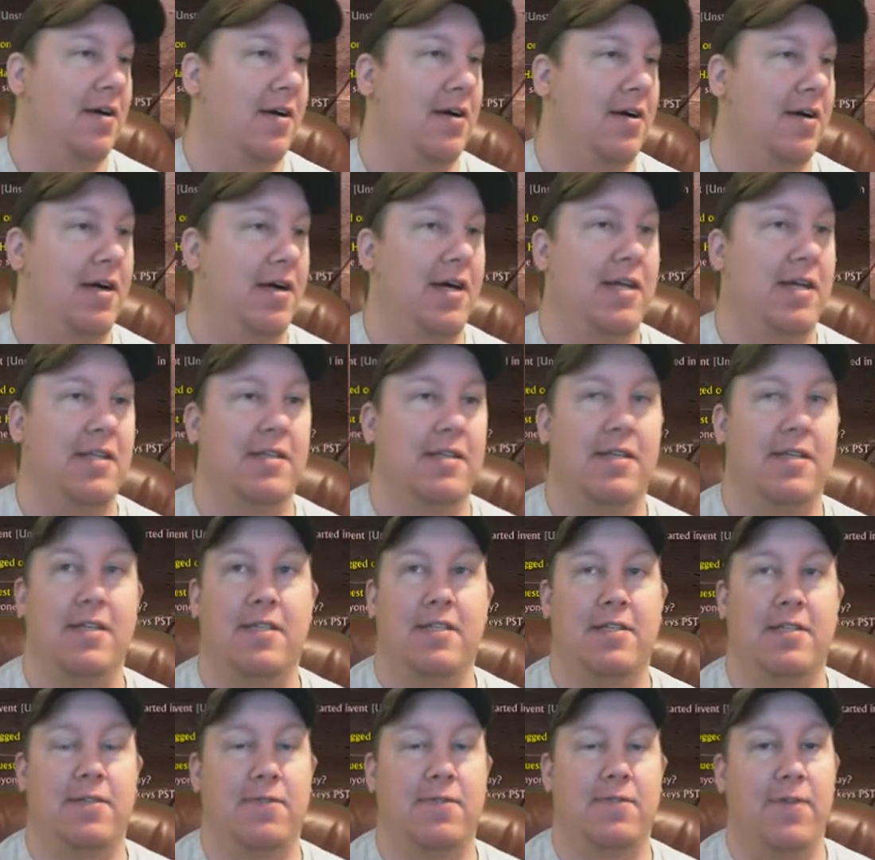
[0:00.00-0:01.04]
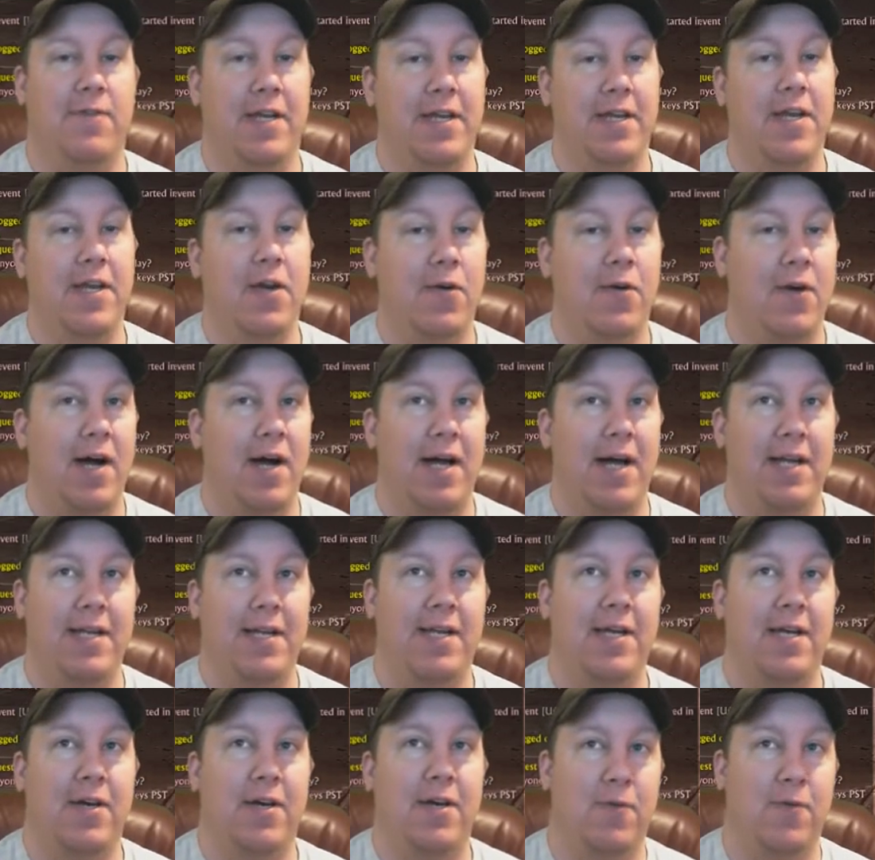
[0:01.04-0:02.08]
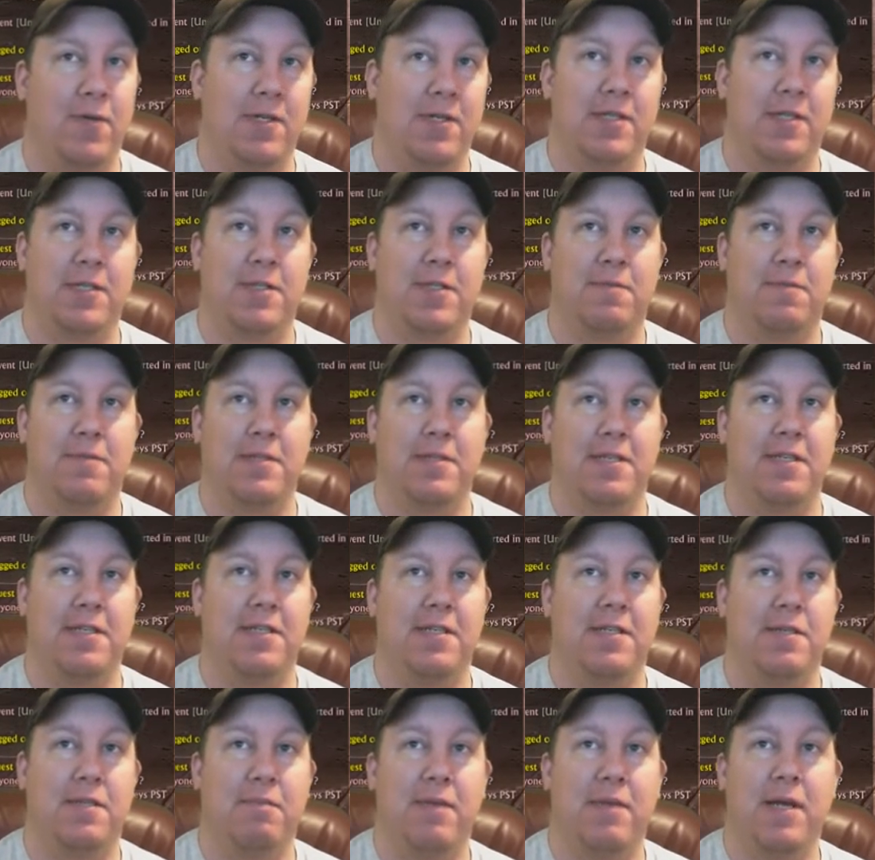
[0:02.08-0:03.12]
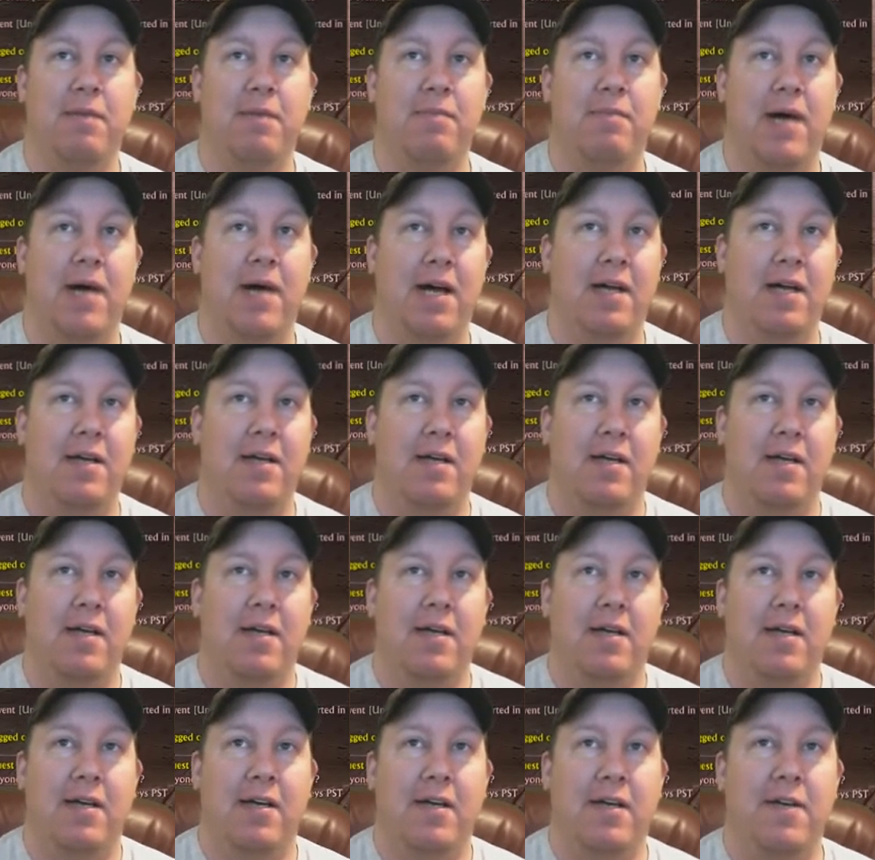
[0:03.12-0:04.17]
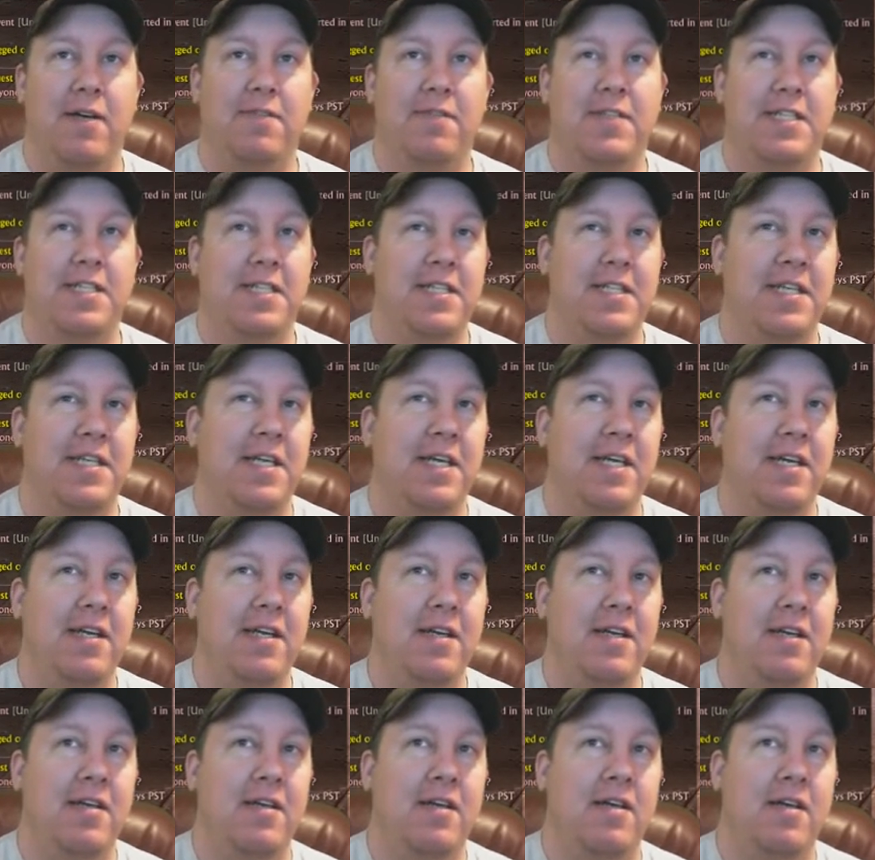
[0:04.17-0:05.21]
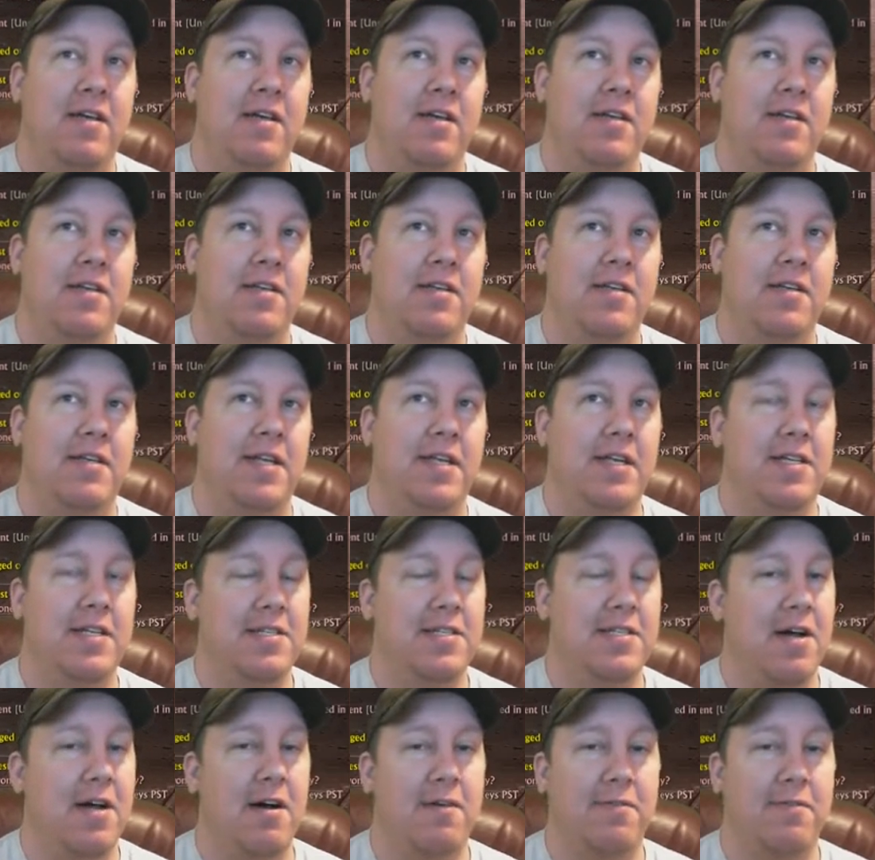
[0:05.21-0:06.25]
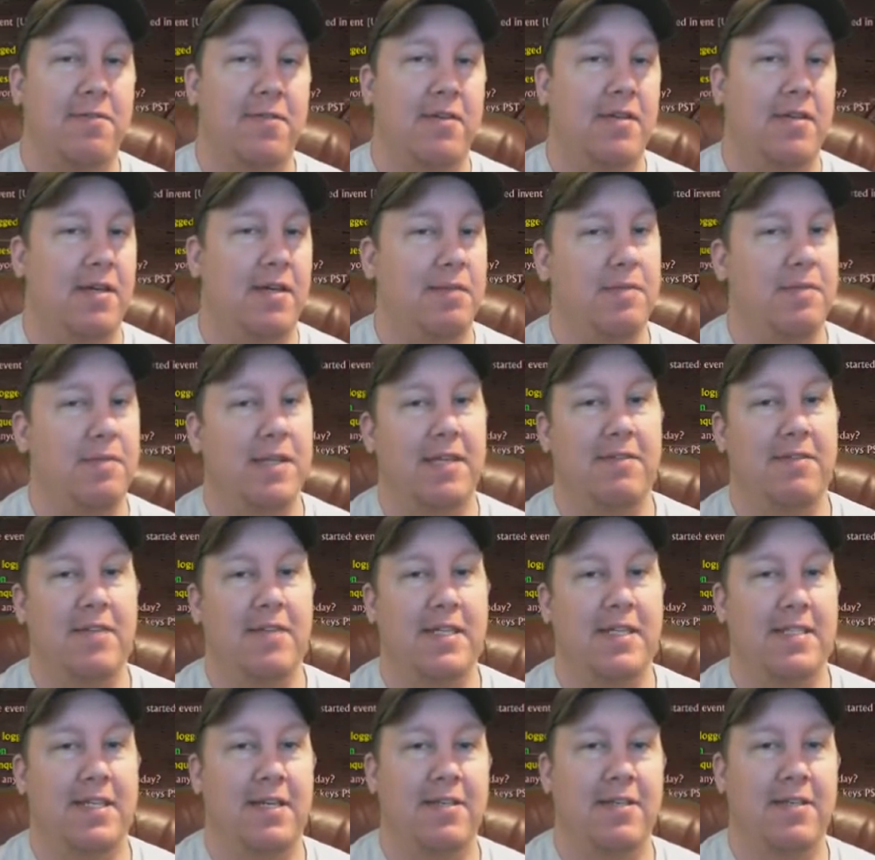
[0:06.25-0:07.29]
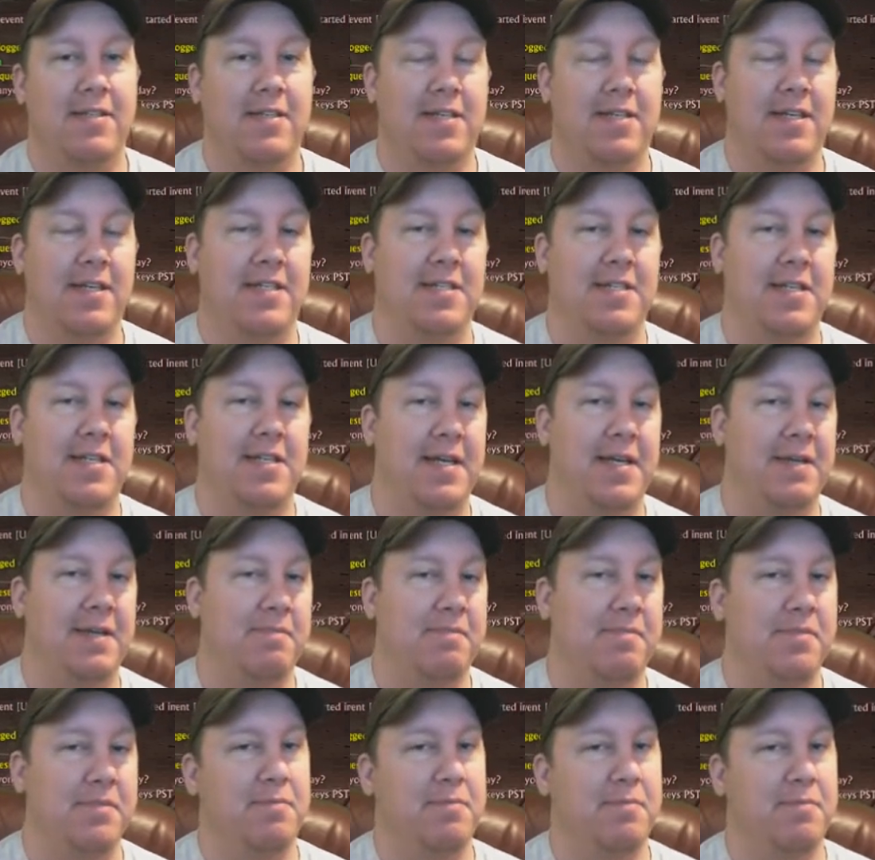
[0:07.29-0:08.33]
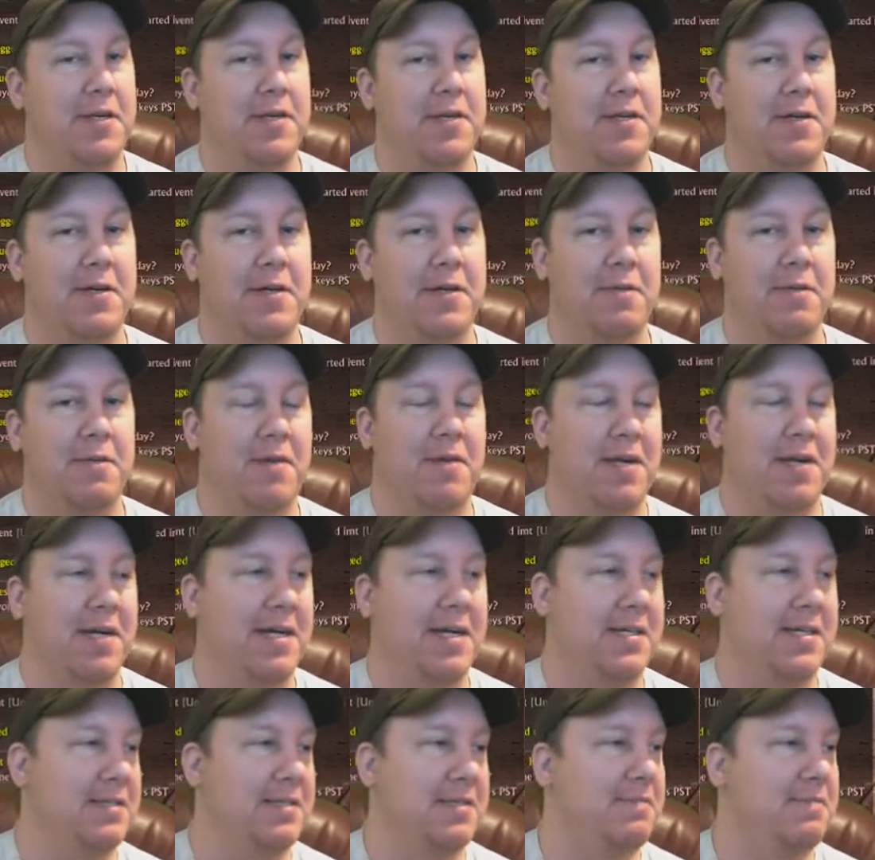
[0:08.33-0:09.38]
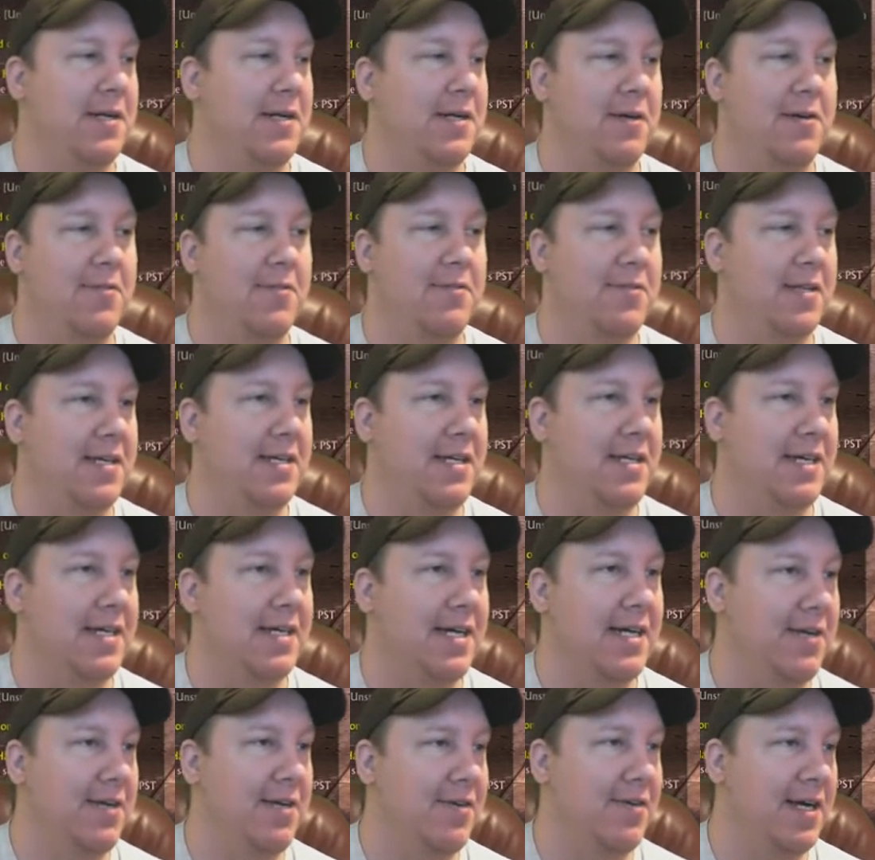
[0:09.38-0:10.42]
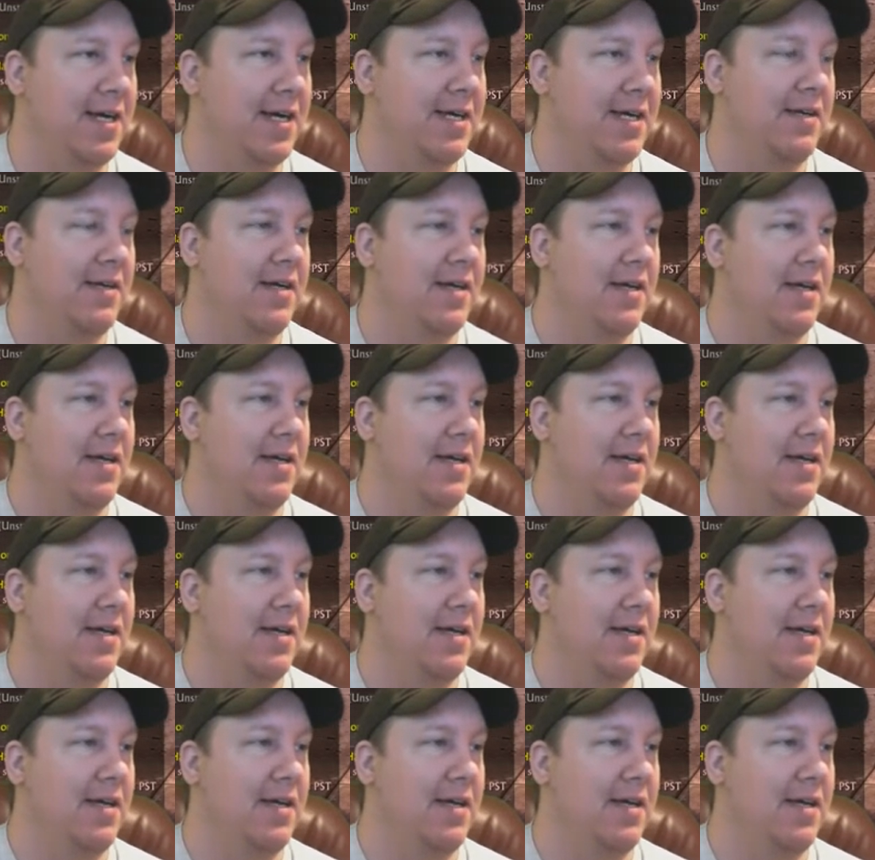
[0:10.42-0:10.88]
Alright, this video idea was presented to me by Evgeny Denisov, I believe that's how you say his name pretty hard to pronounce, but hopefully I got it right.